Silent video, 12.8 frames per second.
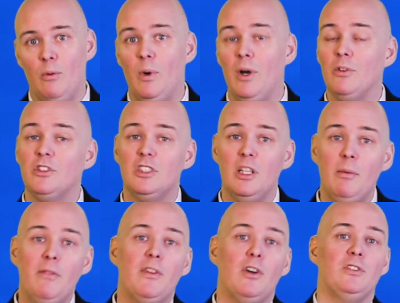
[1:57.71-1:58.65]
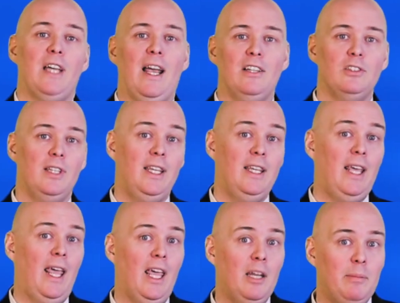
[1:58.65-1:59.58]
Well, some of those actually
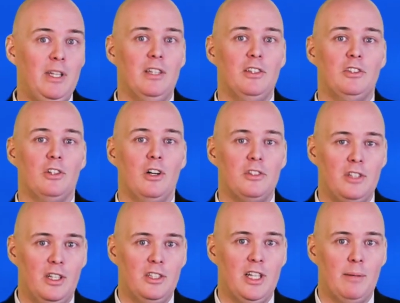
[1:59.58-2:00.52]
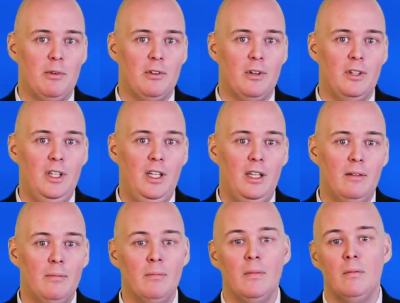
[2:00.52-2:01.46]
can be discharged in a Chapter 13.
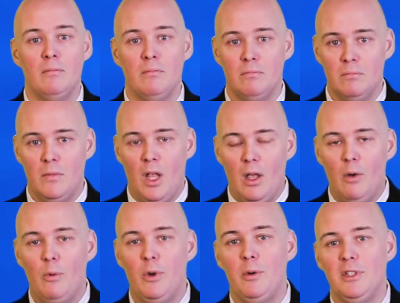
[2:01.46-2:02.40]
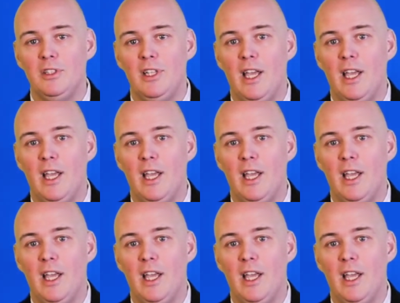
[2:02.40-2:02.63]
We recently